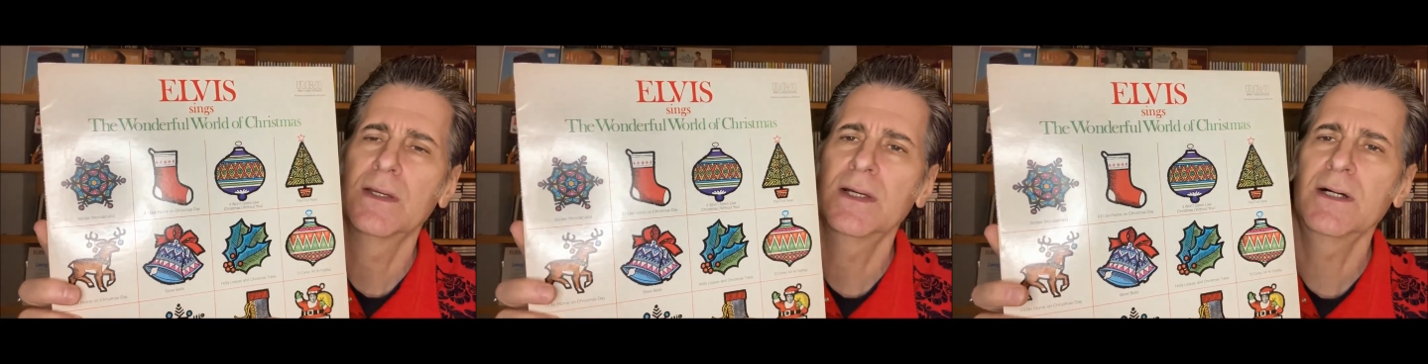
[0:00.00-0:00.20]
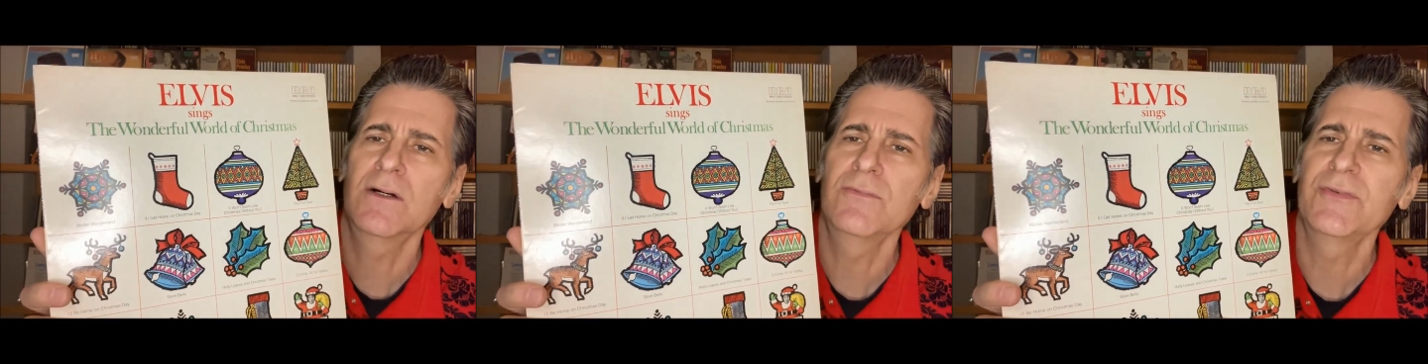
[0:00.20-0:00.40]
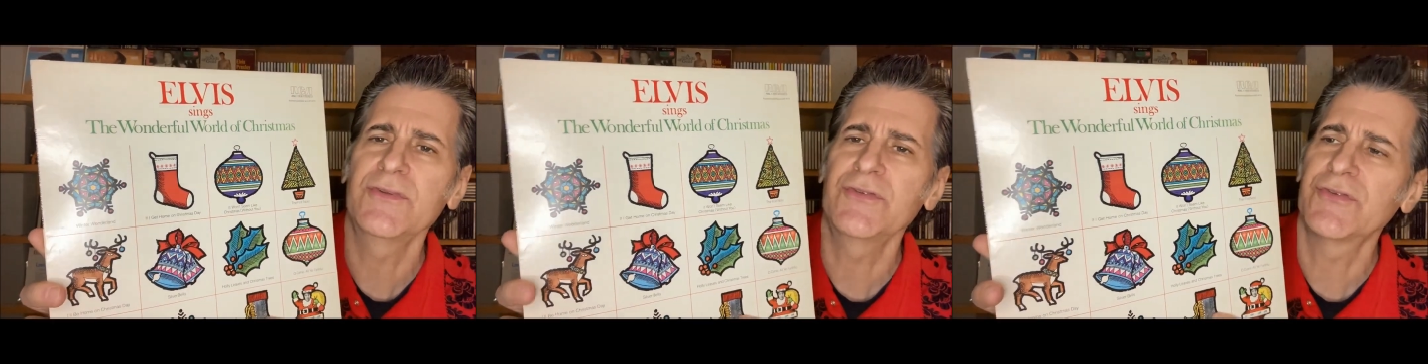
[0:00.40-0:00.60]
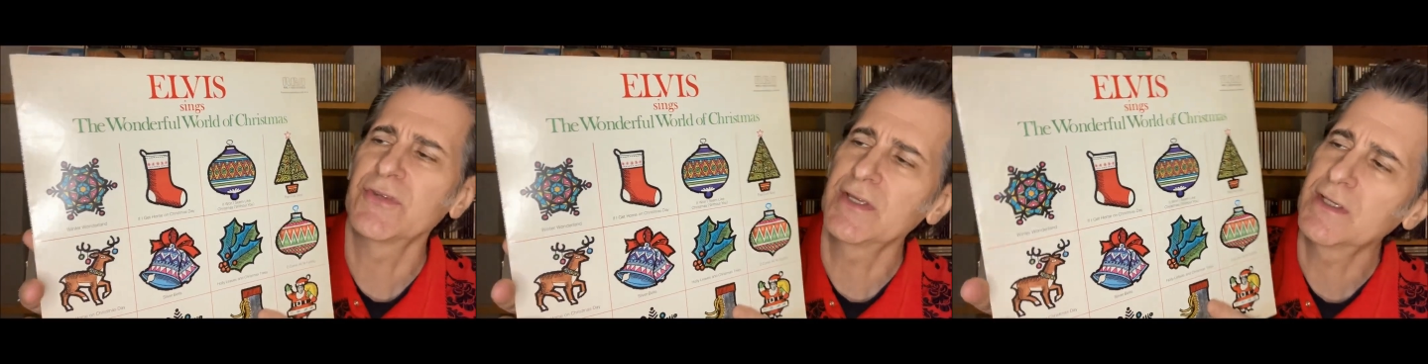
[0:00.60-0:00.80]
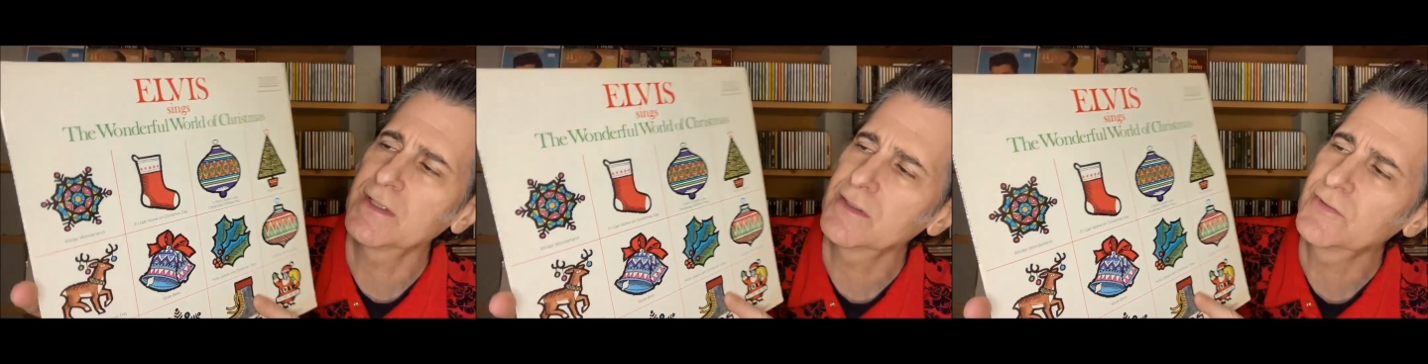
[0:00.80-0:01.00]
Elvis
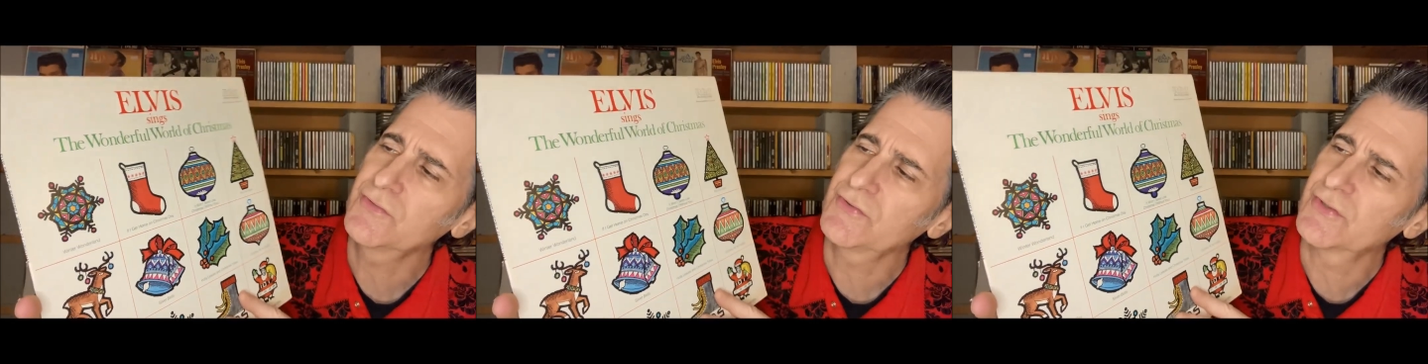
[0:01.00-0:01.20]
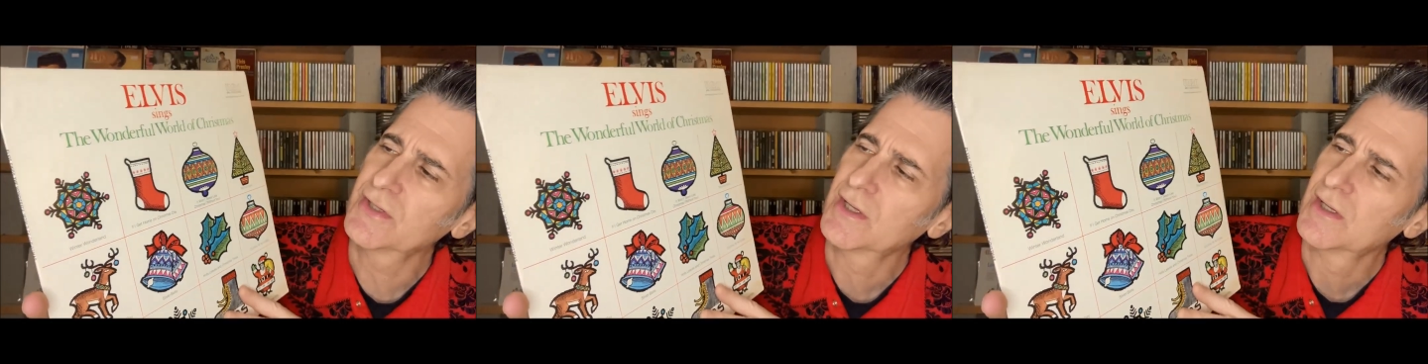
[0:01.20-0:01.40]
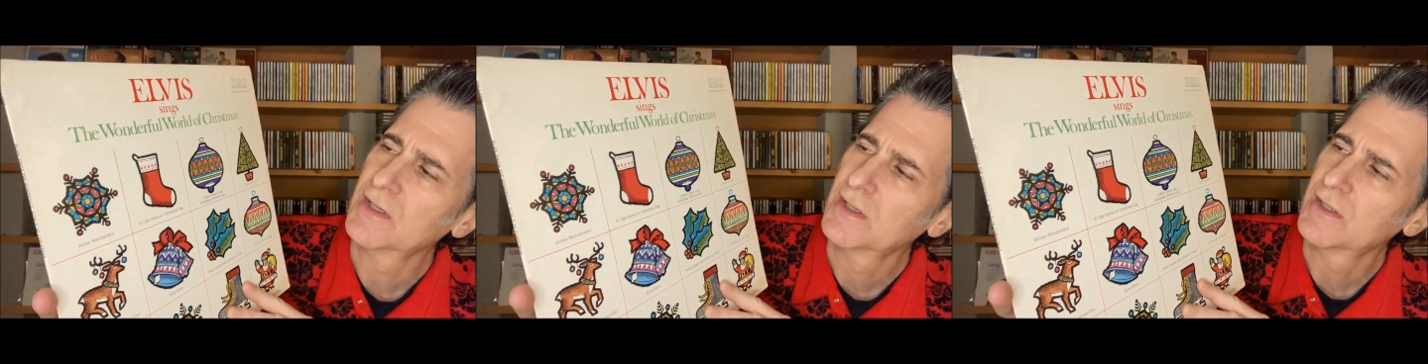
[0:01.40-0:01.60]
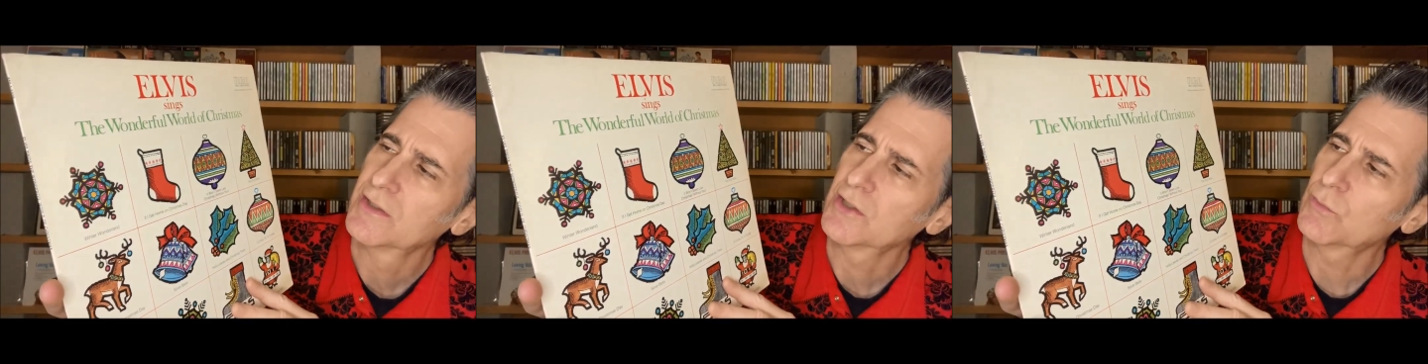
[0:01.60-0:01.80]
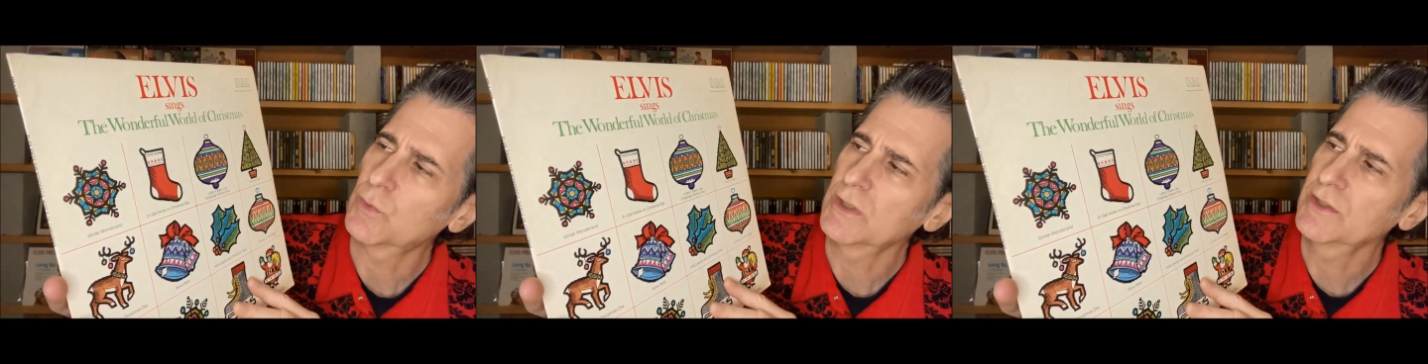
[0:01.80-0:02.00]
Sings
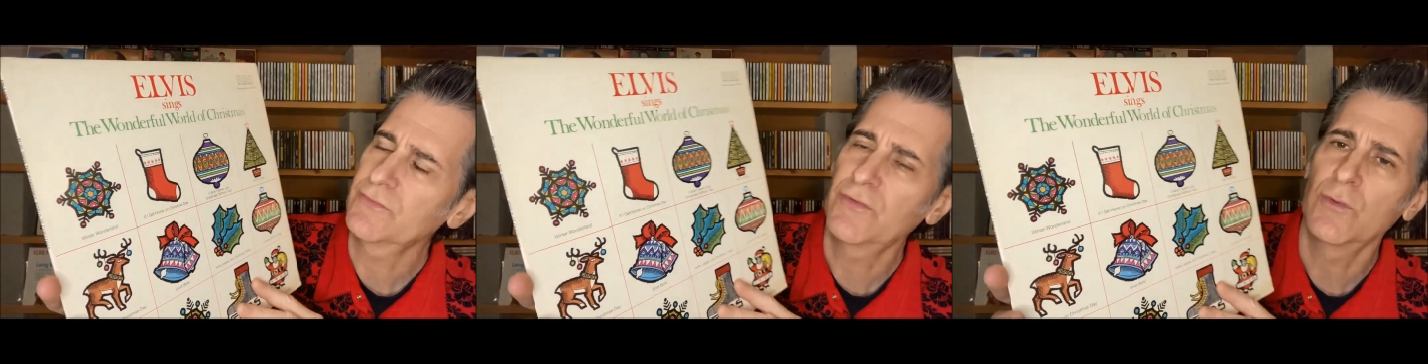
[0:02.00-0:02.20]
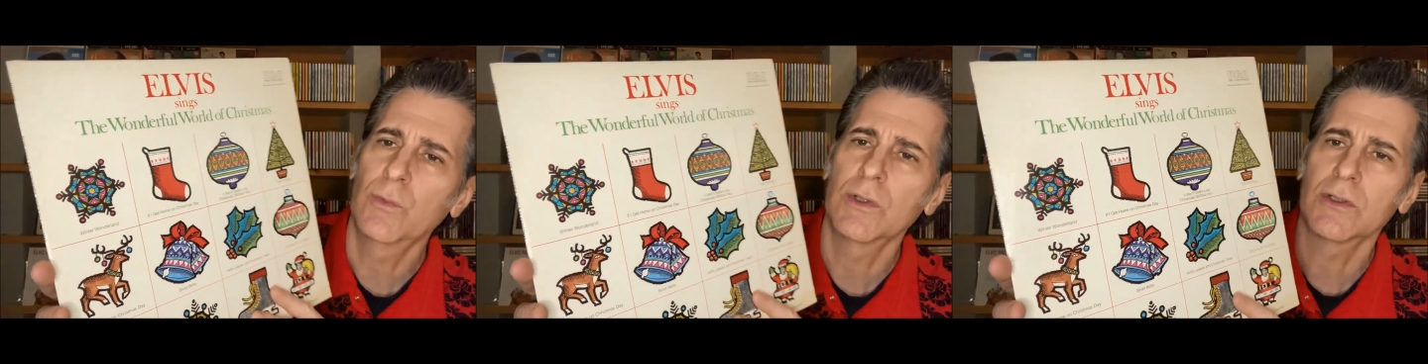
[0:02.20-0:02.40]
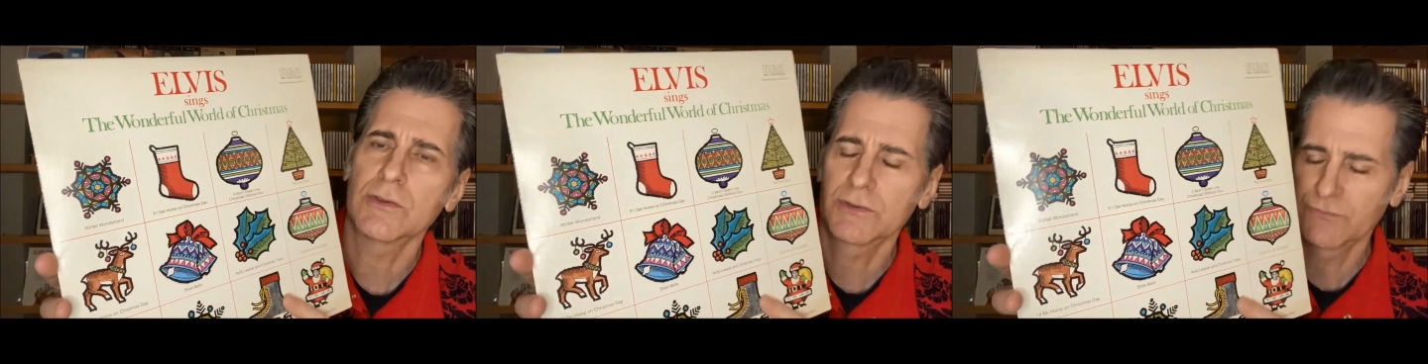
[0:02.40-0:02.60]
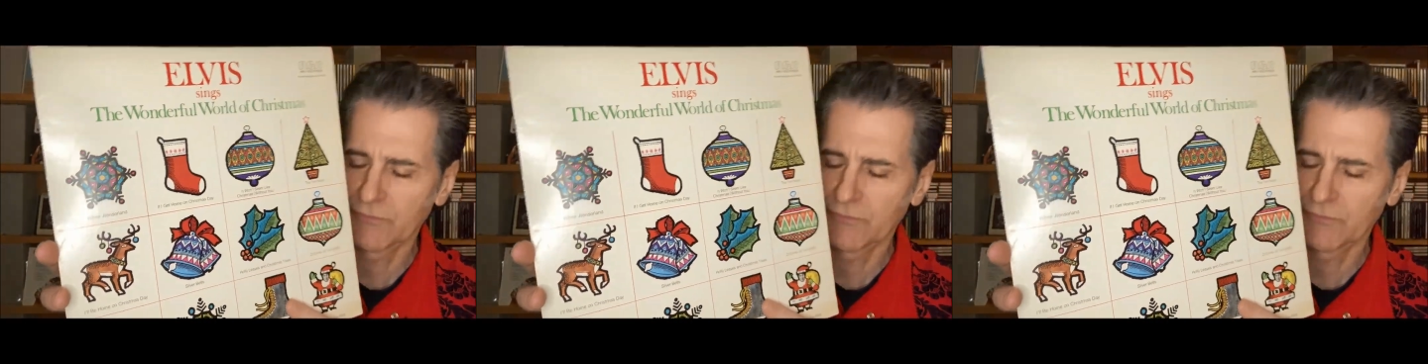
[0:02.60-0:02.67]
The Wonderful World